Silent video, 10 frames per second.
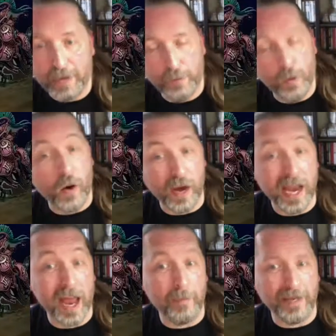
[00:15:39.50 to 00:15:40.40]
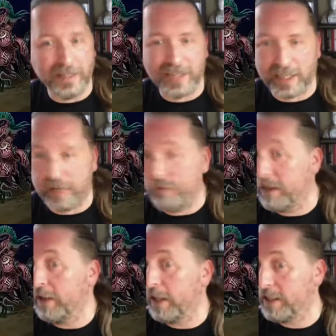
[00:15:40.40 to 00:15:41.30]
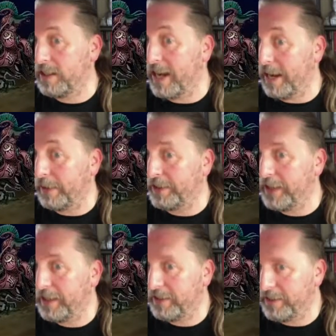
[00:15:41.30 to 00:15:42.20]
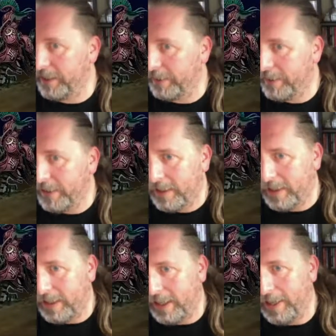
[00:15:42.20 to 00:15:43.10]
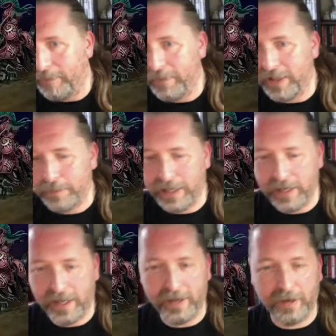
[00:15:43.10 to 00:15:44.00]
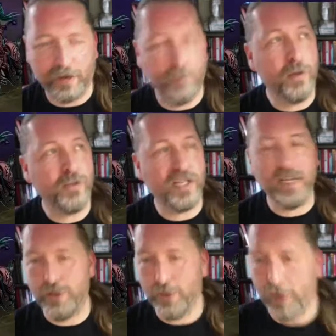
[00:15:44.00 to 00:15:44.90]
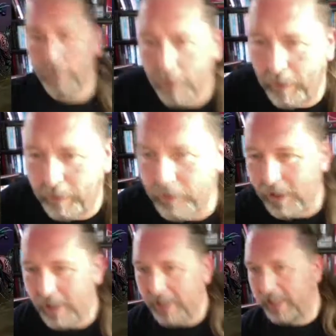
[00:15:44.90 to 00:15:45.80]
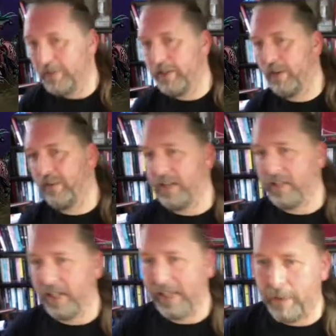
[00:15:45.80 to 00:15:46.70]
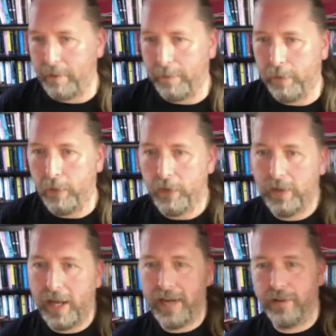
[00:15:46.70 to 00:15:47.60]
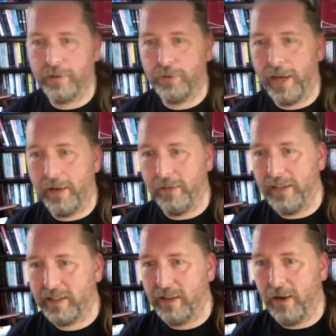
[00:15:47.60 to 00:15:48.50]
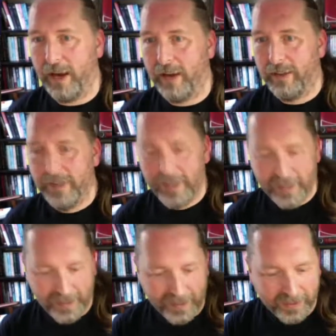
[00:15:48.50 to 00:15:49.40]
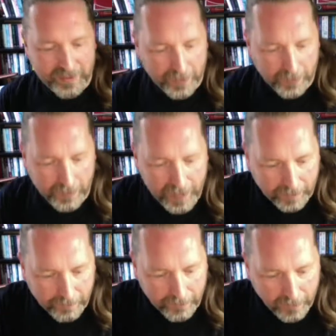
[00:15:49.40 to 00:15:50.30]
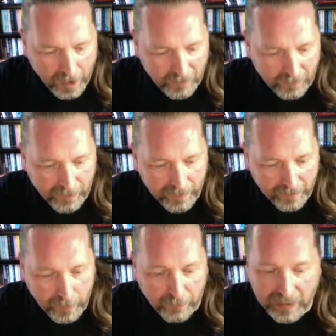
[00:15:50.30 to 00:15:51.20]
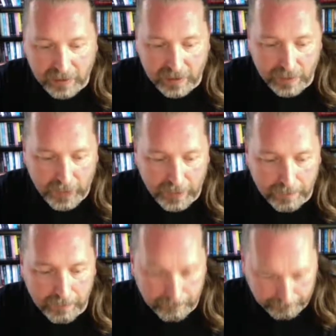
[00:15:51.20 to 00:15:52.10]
where I am. Is actually a really nice day outside, so it's been most enjoyable. I'll get myself into the camera a bit more and sort out this light. So yeah, apart from that, oh, thanks to